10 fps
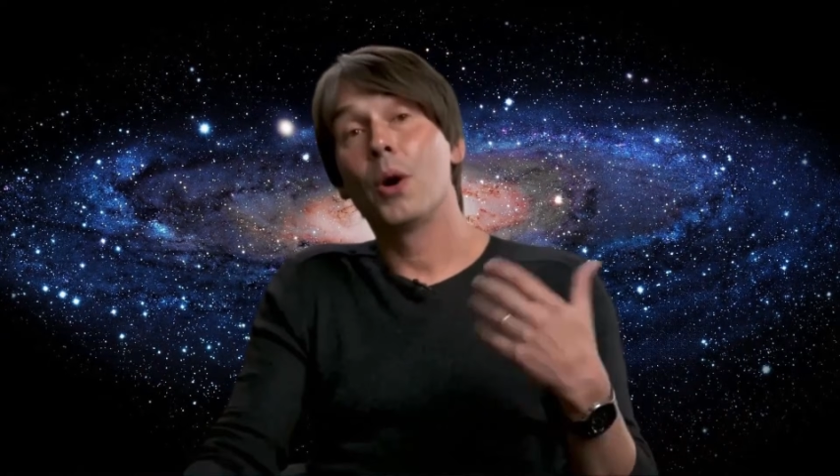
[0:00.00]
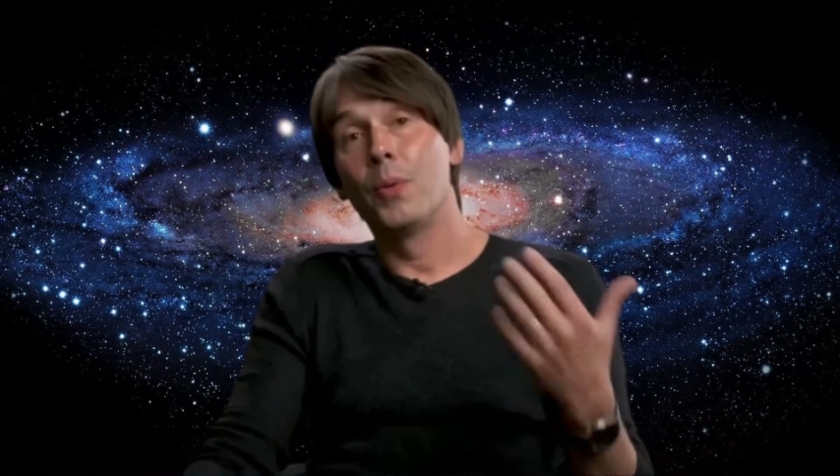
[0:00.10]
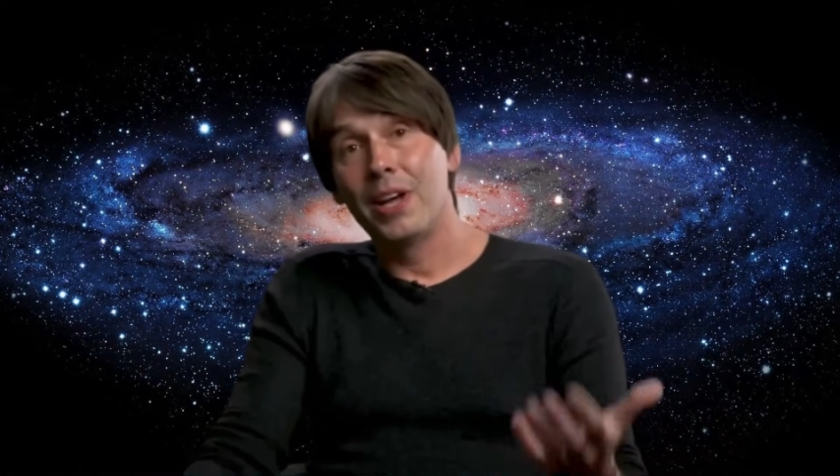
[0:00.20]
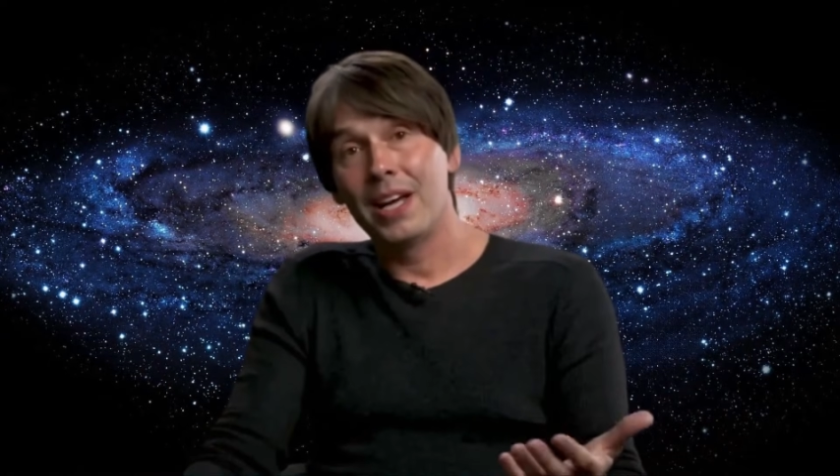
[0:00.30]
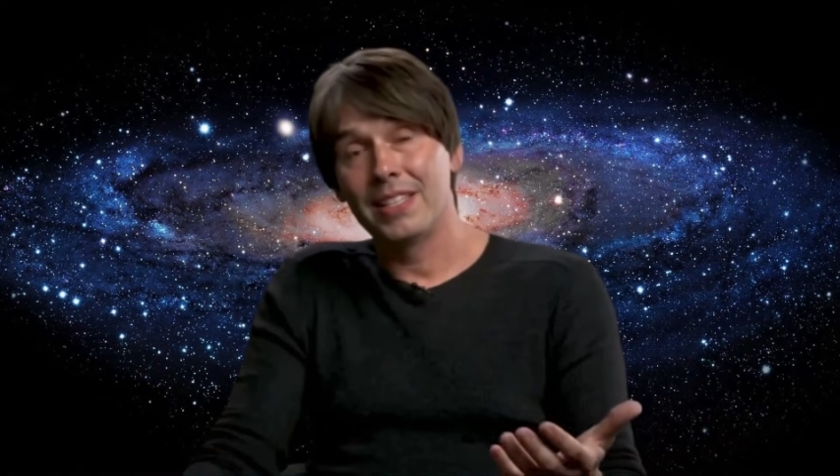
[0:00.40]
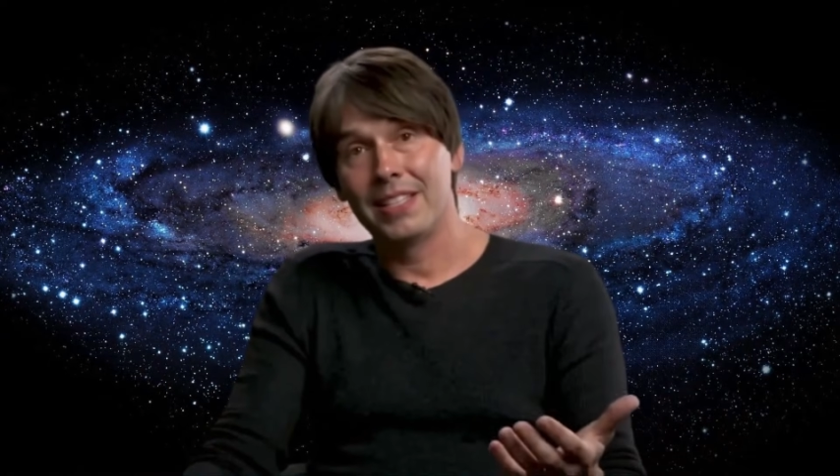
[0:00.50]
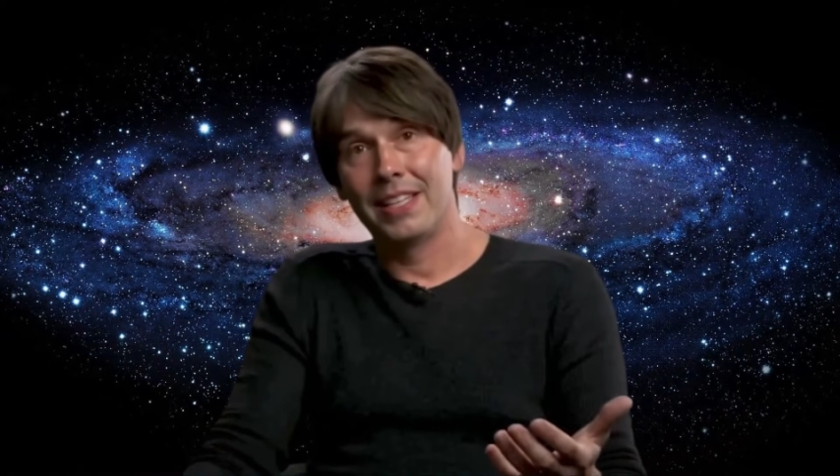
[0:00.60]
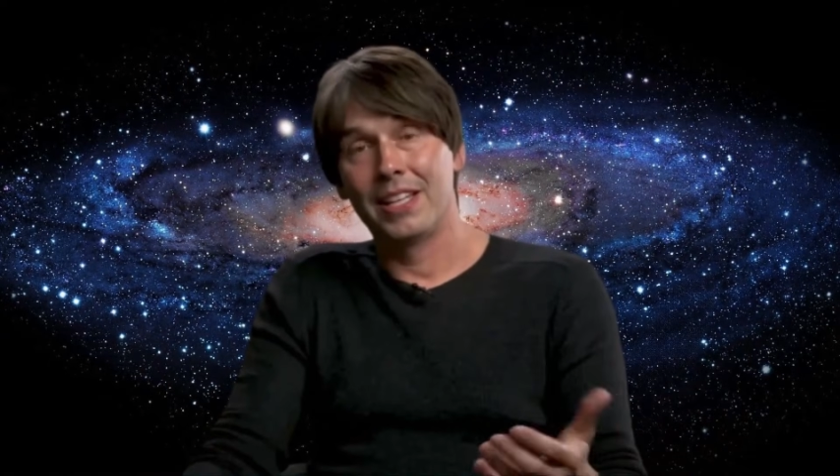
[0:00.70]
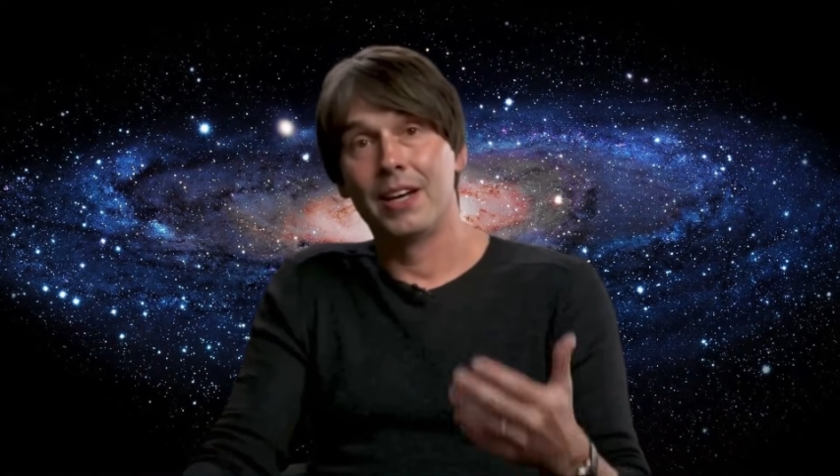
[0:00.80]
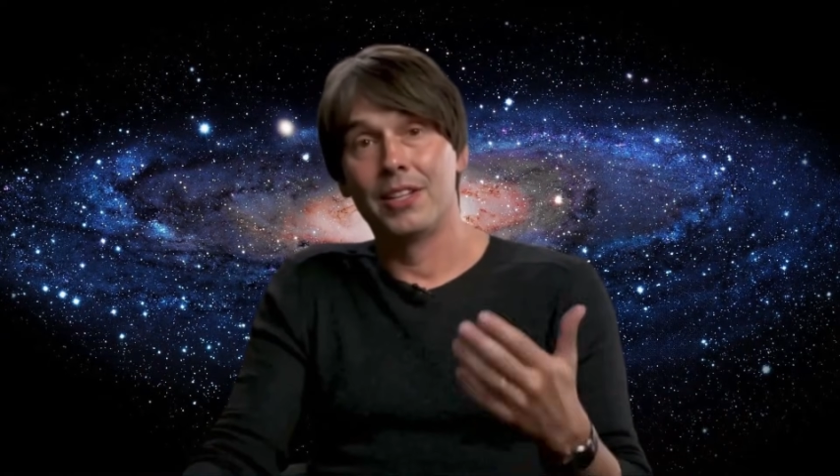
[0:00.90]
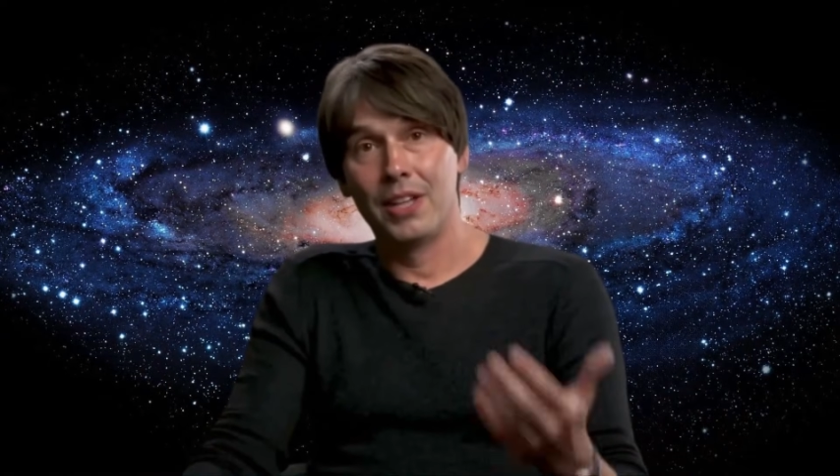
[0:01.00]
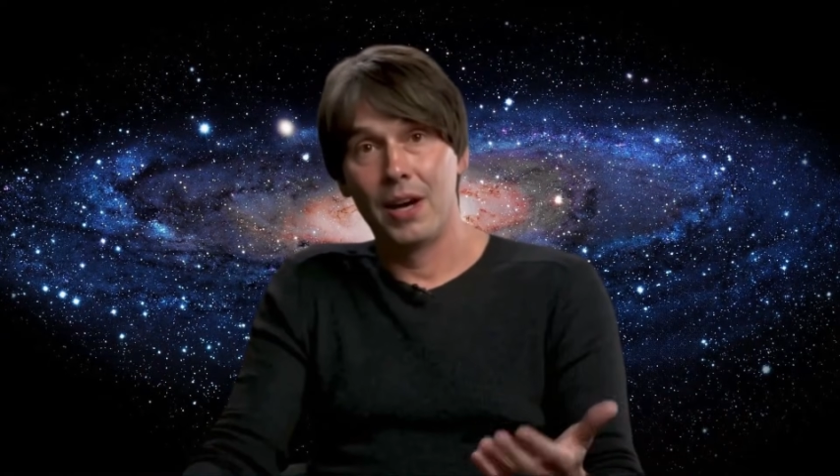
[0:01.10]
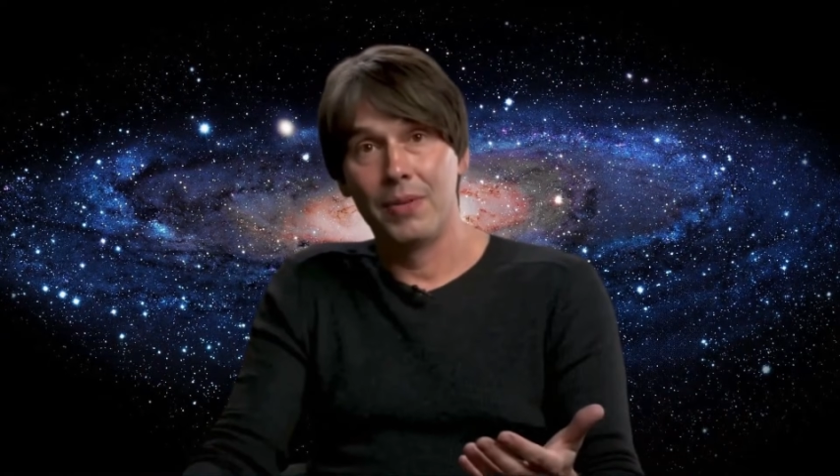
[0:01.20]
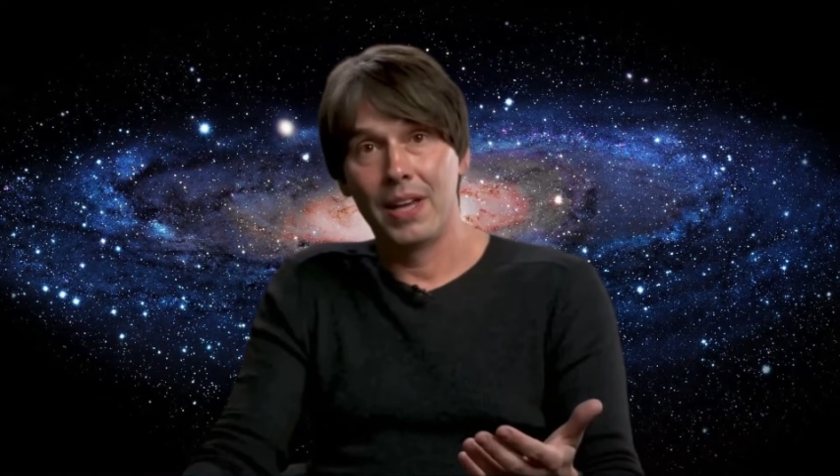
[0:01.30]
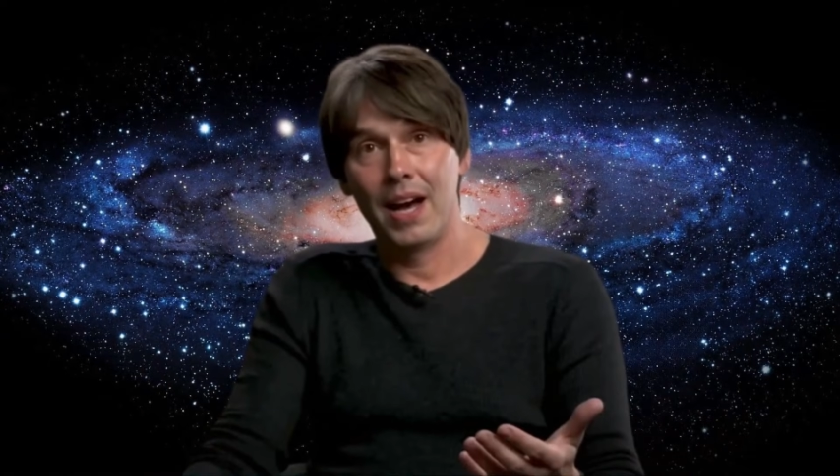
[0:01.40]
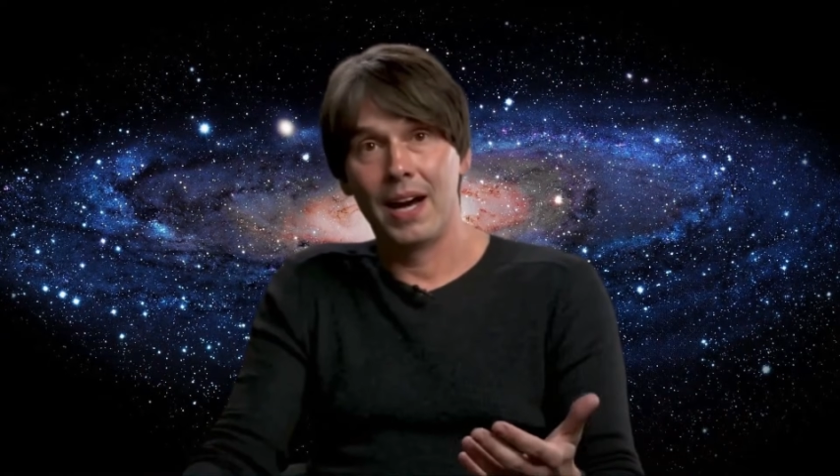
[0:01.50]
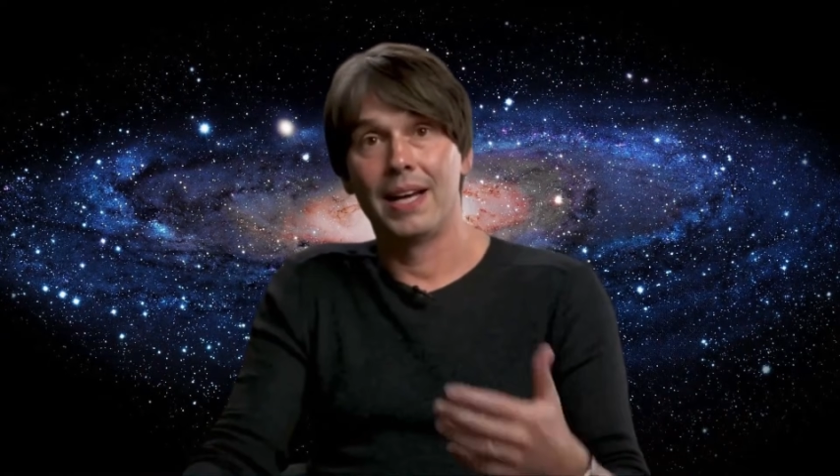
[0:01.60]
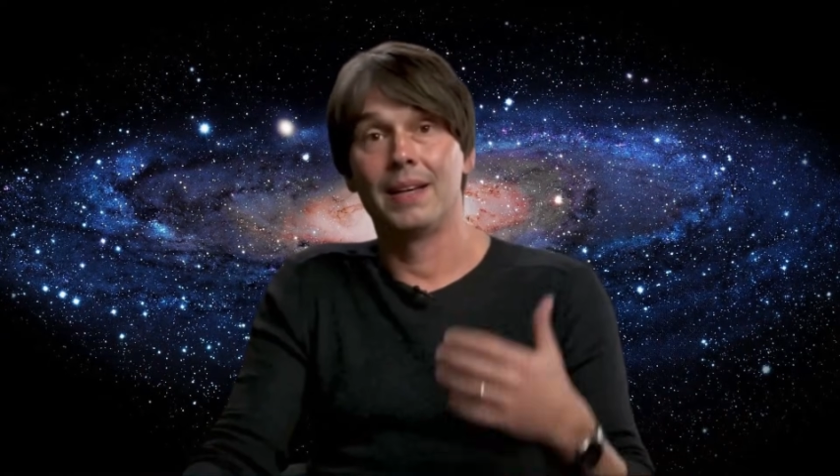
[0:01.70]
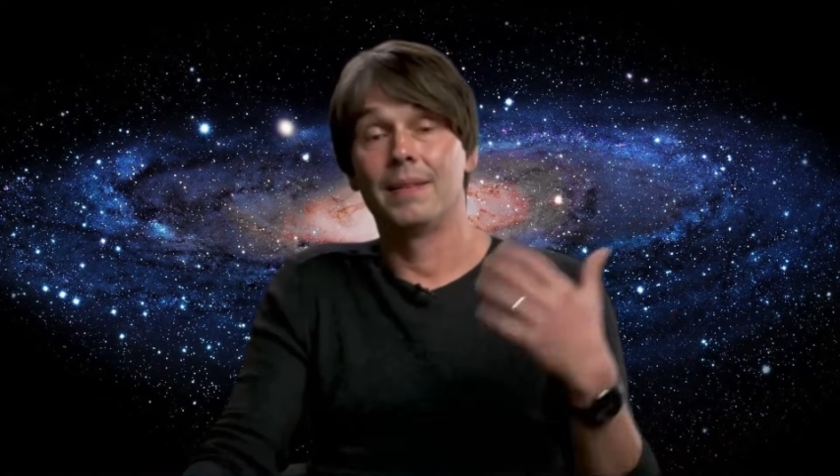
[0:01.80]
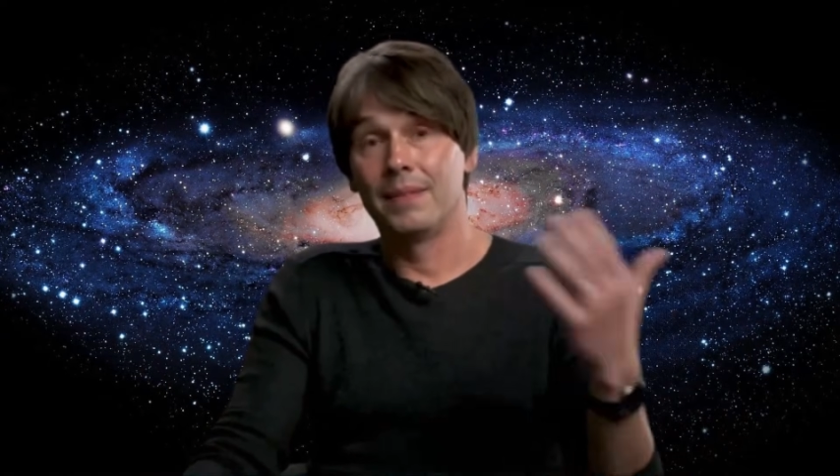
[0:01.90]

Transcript: object in the telescope's eye.